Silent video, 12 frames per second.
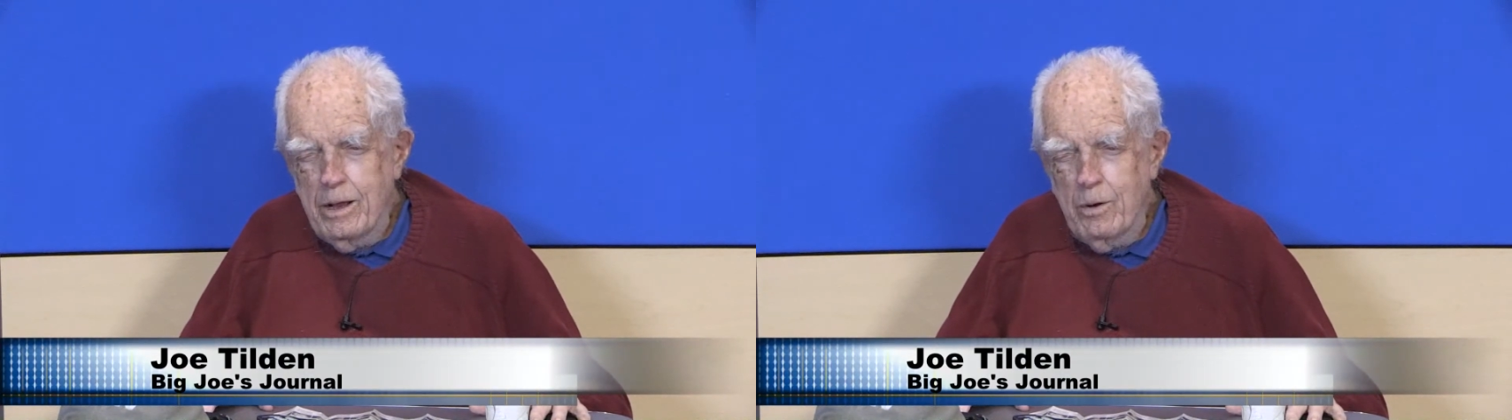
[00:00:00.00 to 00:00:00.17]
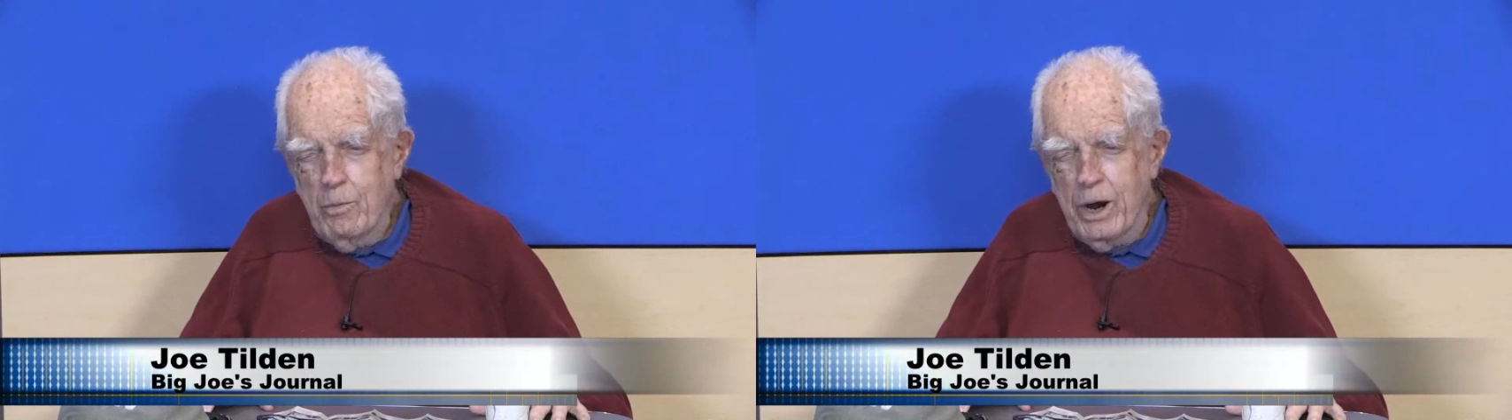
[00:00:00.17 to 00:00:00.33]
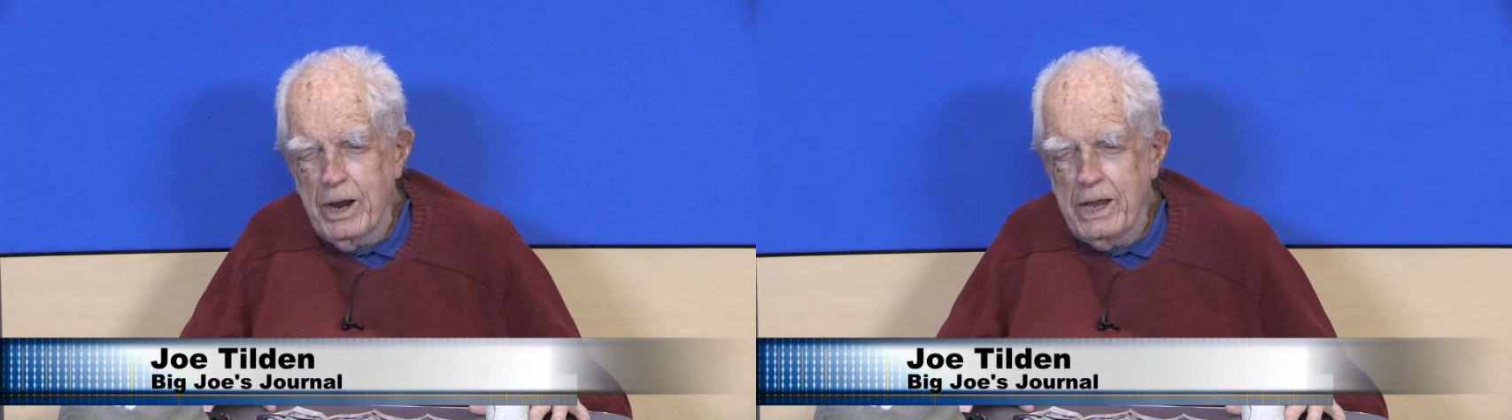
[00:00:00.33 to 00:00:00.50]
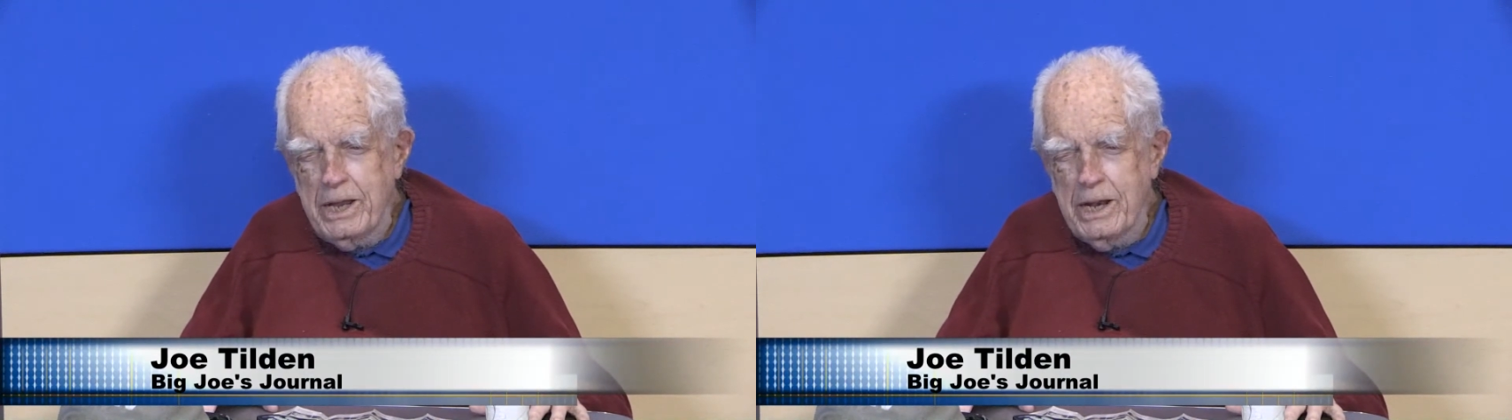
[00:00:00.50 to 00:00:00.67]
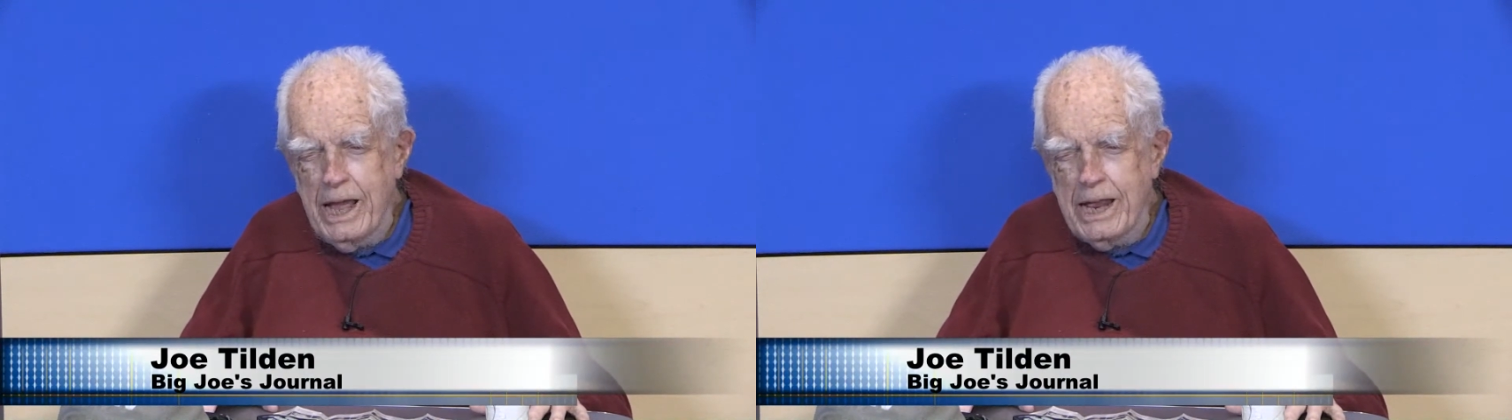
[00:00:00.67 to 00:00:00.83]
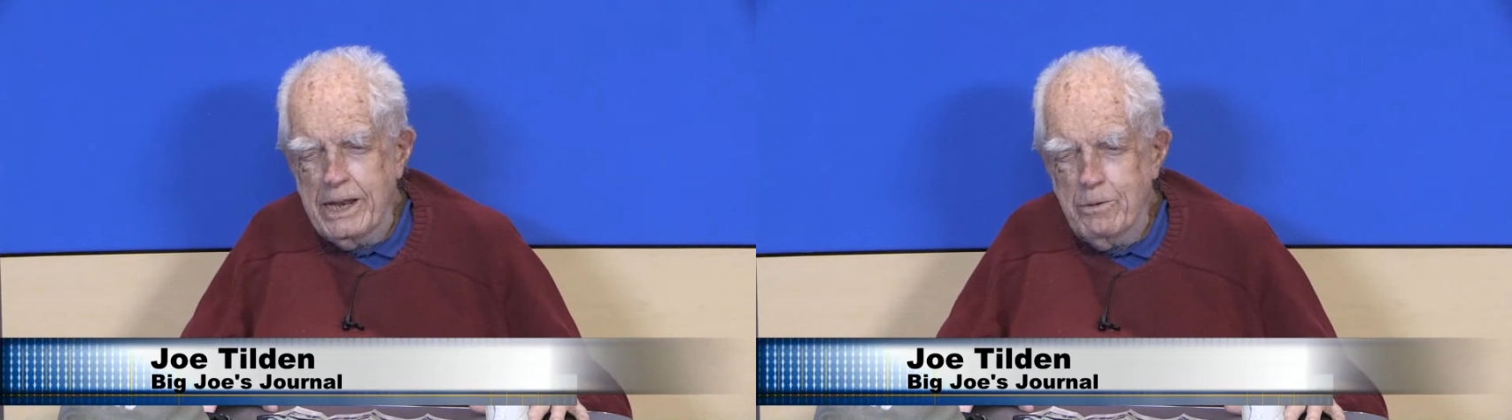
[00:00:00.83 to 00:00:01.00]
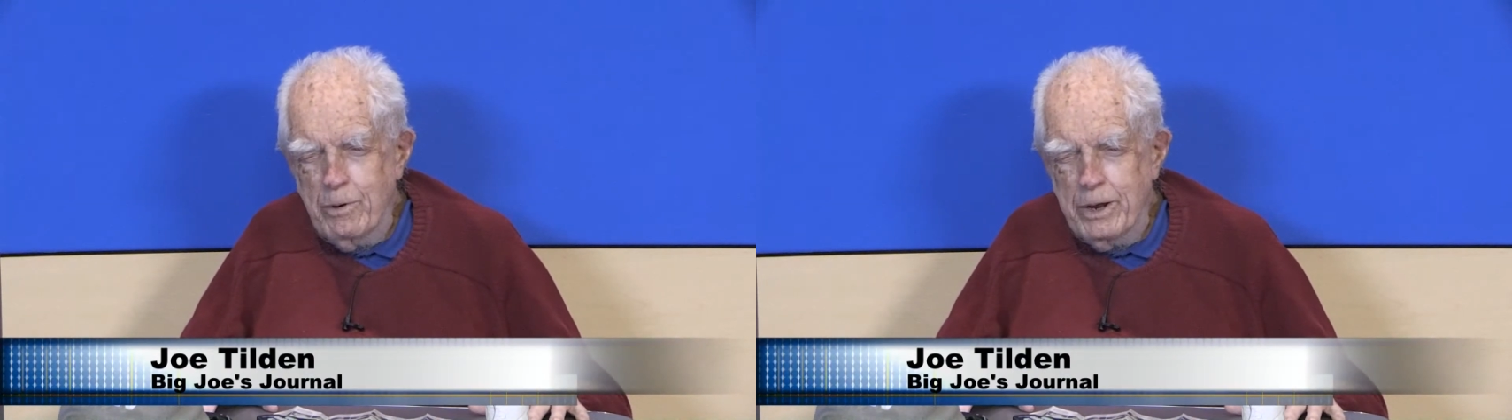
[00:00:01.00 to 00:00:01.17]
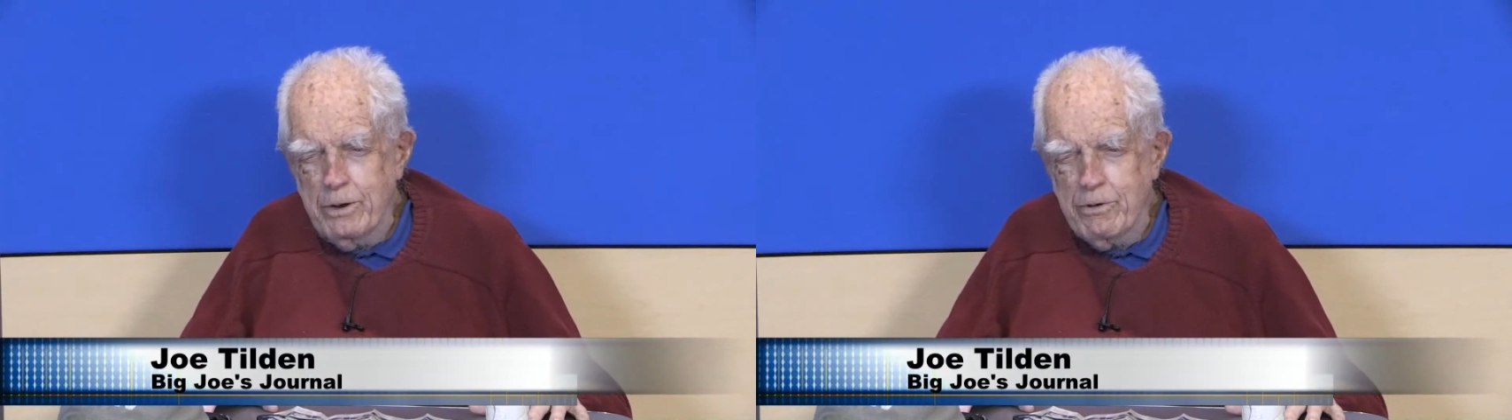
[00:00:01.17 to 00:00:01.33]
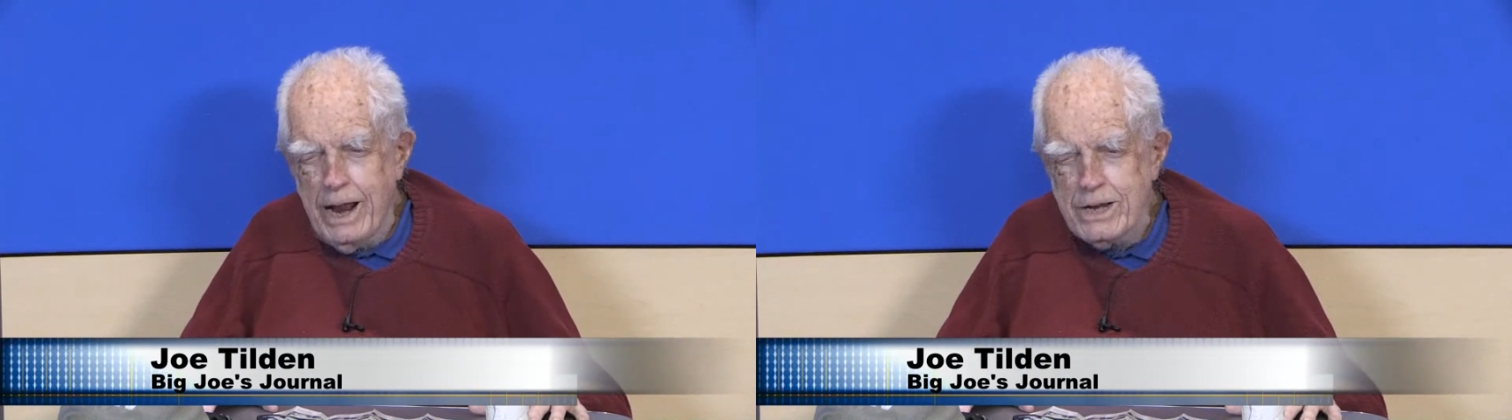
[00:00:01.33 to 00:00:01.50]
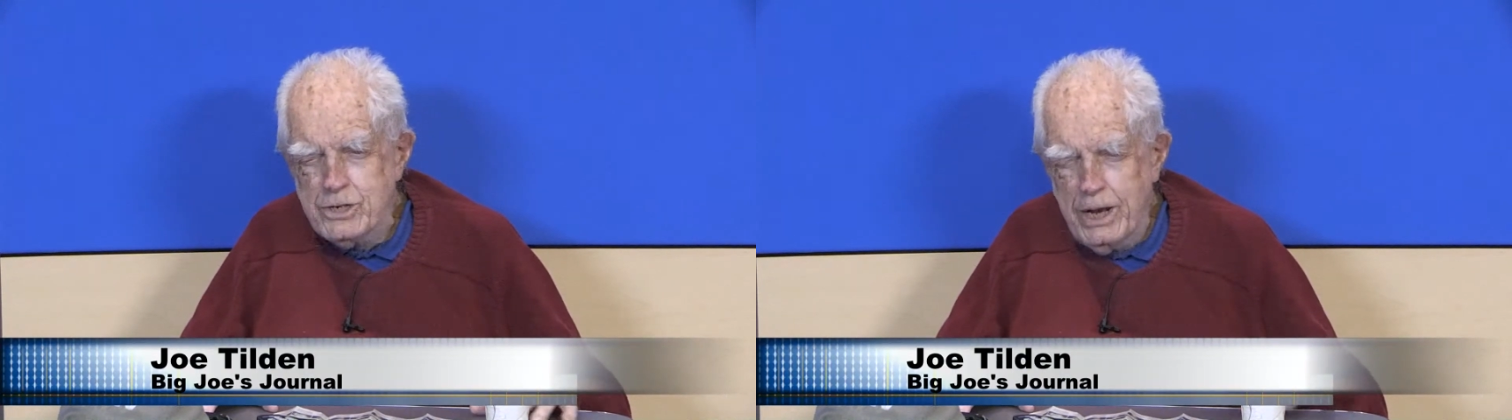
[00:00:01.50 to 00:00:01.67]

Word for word: where he landed, where he crash